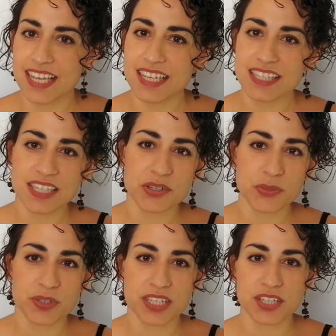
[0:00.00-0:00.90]
This series
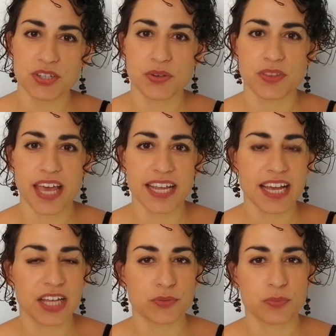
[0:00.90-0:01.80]
will teach you the eight
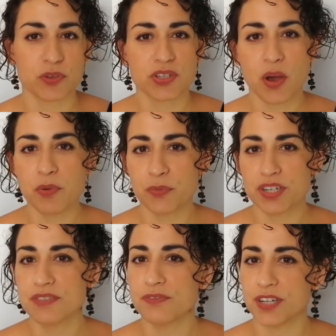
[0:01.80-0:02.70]
hundred most common
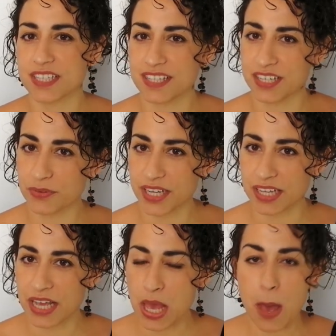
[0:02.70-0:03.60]
words and phrases in Greek.
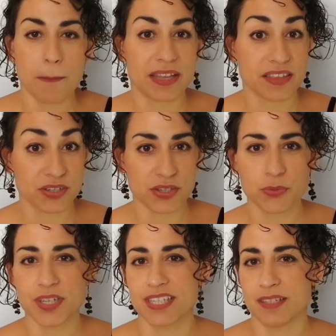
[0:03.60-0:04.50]
But there's a
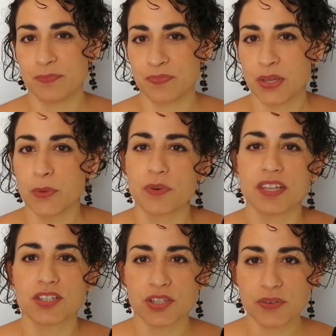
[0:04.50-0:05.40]
twist. With
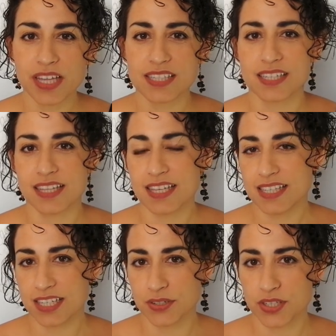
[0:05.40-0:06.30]
each new lesson in this
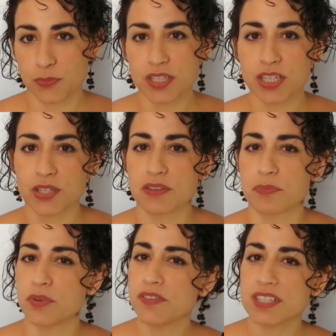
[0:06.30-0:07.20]
series, we'll include the
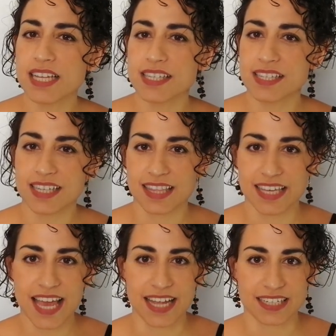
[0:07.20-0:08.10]
previous lessons at the
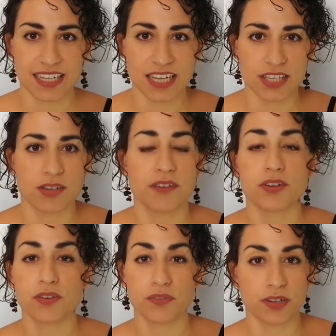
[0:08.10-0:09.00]
end. So after
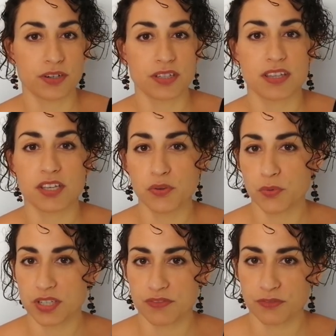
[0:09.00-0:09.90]
you've learned the new
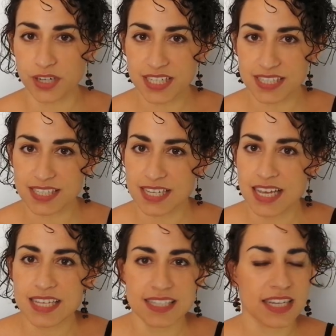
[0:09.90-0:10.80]
words and phrases,
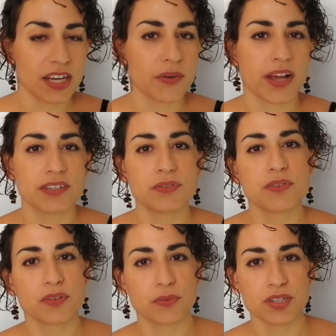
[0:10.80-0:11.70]
stick around and
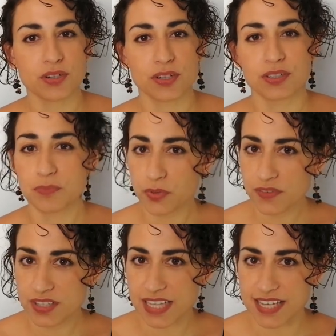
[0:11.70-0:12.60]
review what you learned in
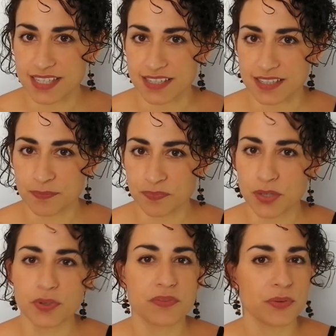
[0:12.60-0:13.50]
previous lessons.
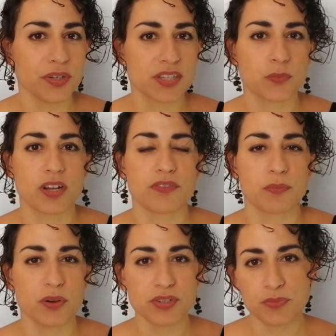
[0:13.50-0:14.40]
Reviewing is one of the
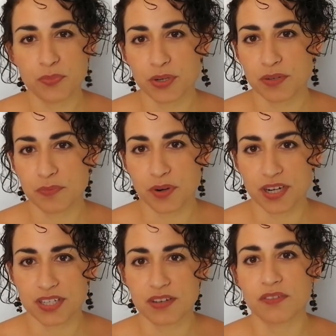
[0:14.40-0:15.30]
most important
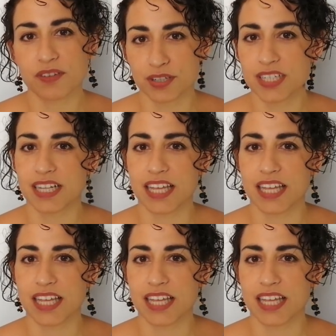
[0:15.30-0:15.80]
parts of learning a